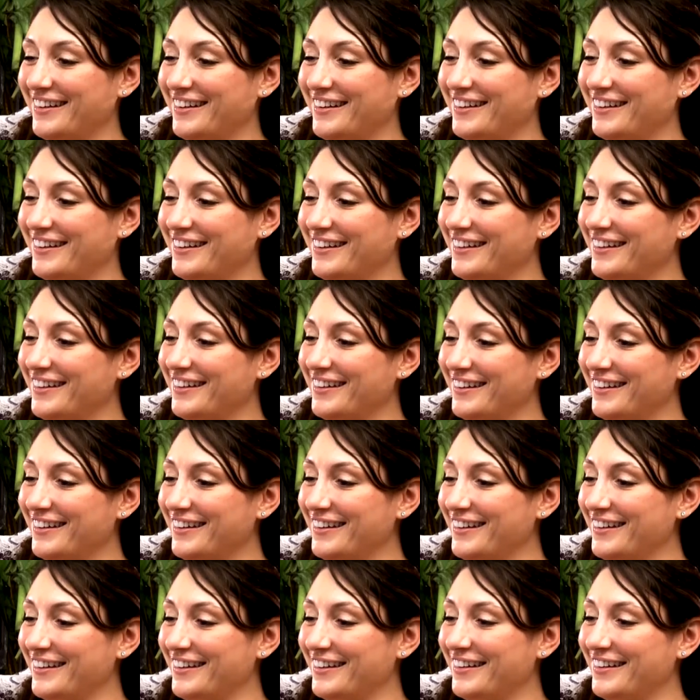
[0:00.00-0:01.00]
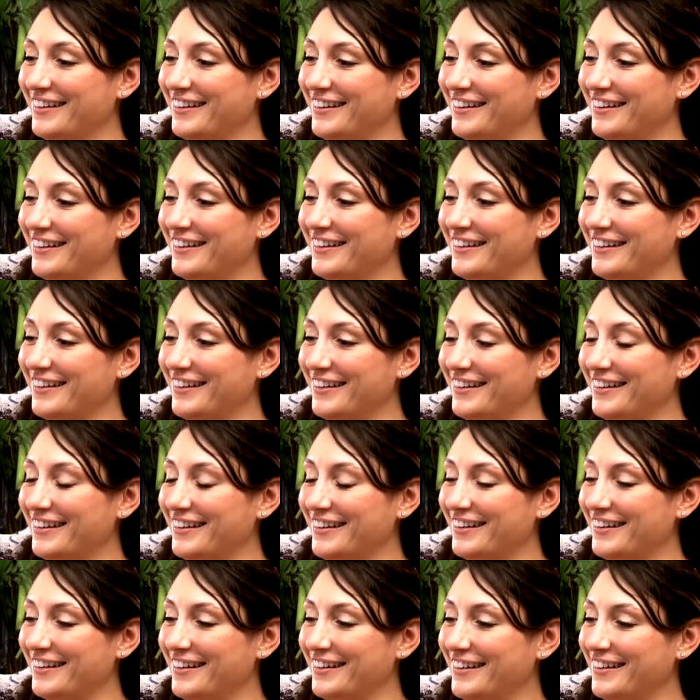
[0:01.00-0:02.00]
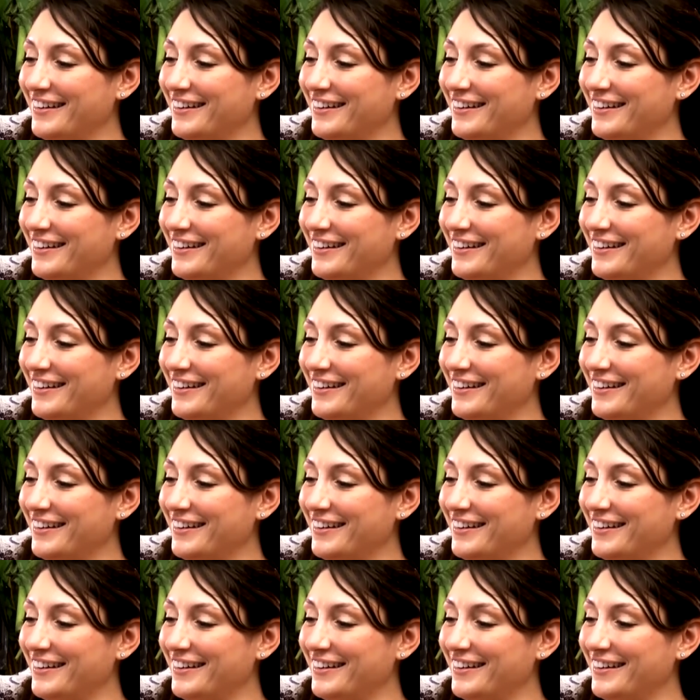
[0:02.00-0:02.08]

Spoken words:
This person isn't speaking.